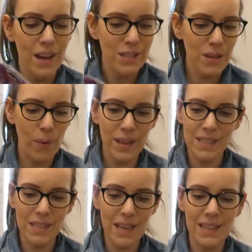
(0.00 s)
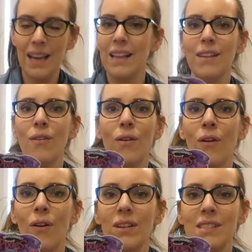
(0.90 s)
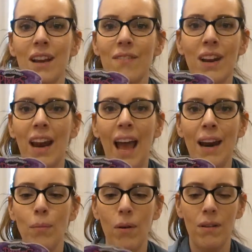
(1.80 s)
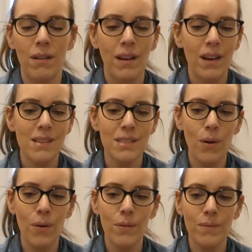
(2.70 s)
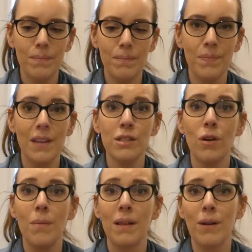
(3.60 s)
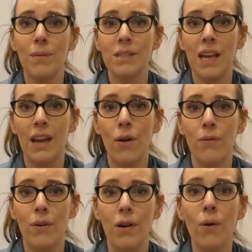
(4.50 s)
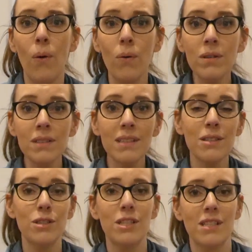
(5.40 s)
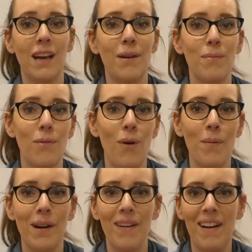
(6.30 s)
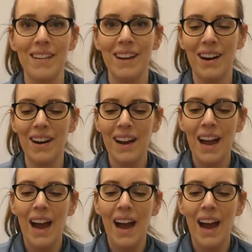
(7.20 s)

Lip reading: So it's like a little girl, it's not even an animal. So, sorry, my little one's getting over a cold, so she's kind of roaming around in here.